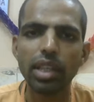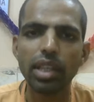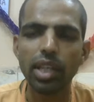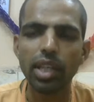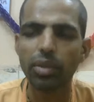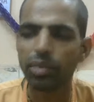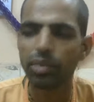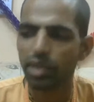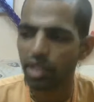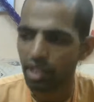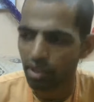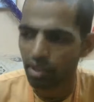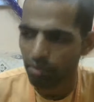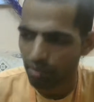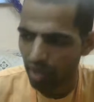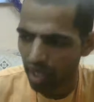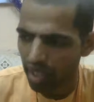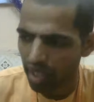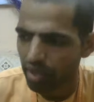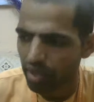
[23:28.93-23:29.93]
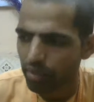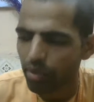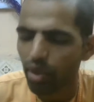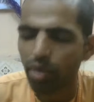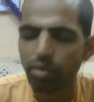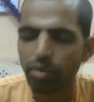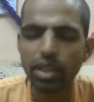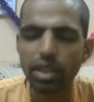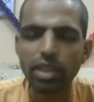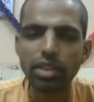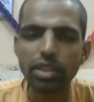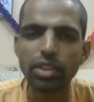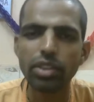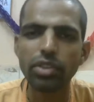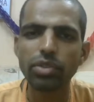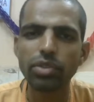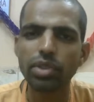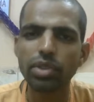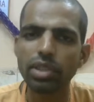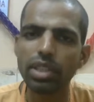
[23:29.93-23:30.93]
If he is fallen from his
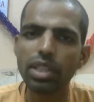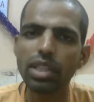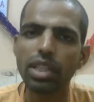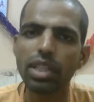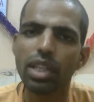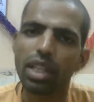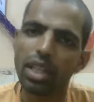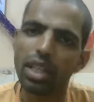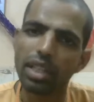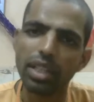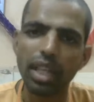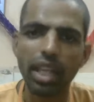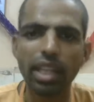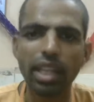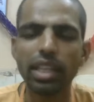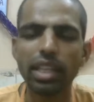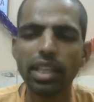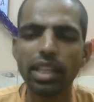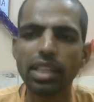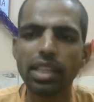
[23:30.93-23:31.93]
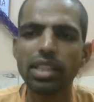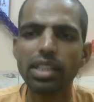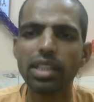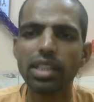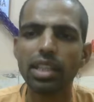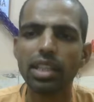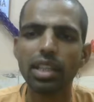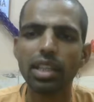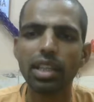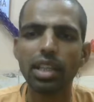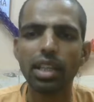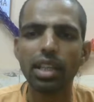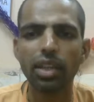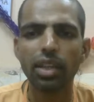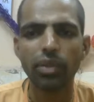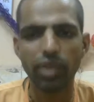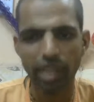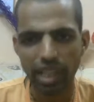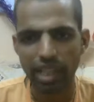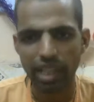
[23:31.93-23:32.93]
situation, then
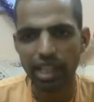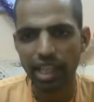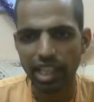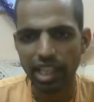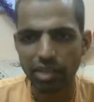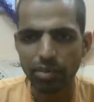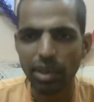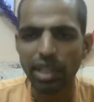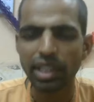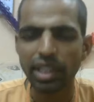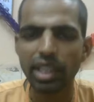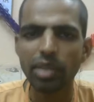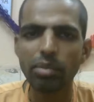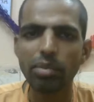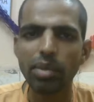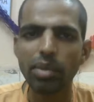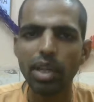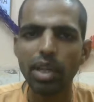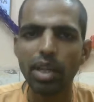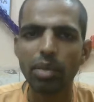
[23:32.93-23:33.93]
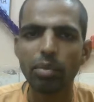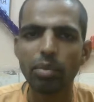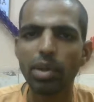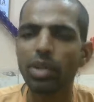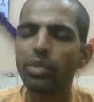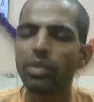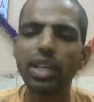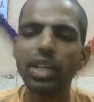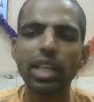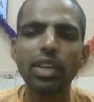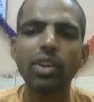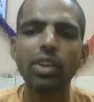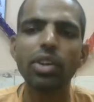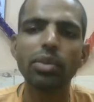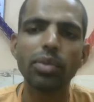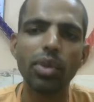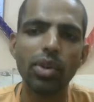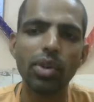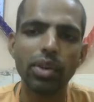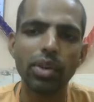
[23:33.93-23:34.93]
we can respect him, but we cannot
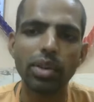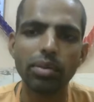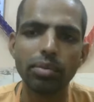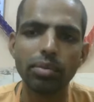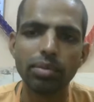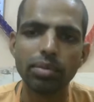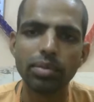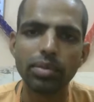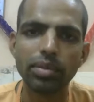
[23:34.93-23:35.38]
follow him.